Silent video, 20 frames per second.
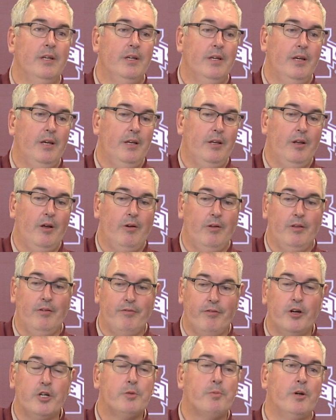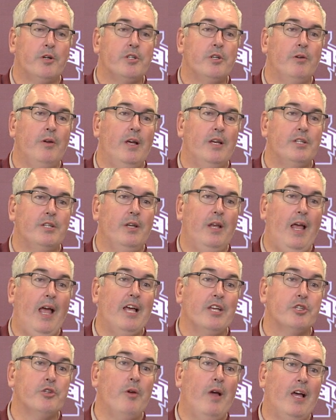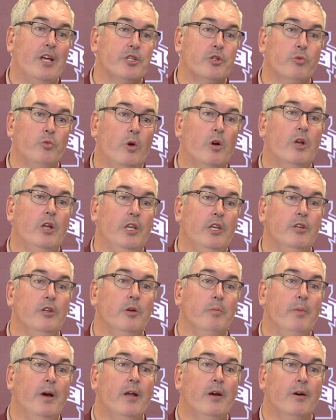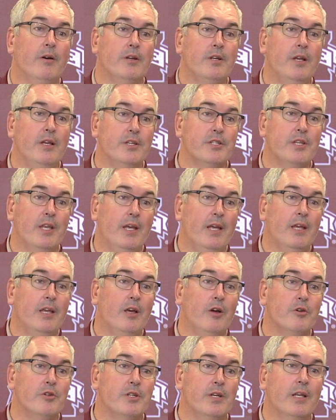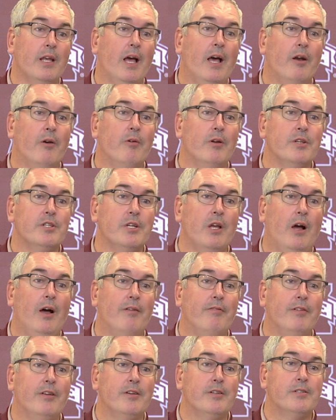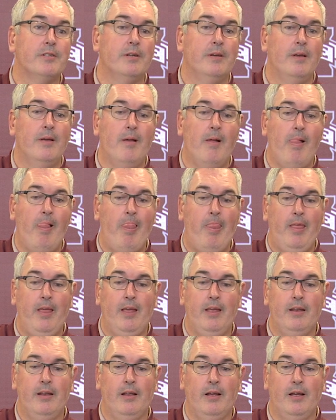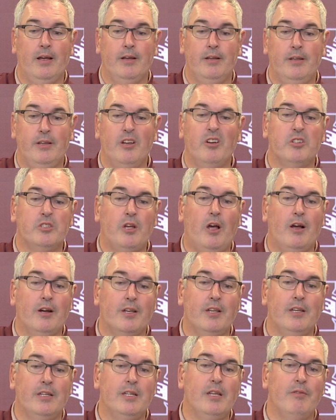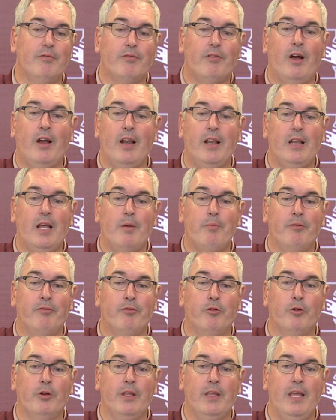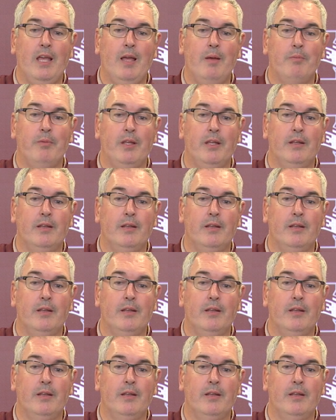You know, the first person who has, has to ask what can you do better is the head coach and the guy that runs the offense. And uh, you know, talked to the team Friday night before the game that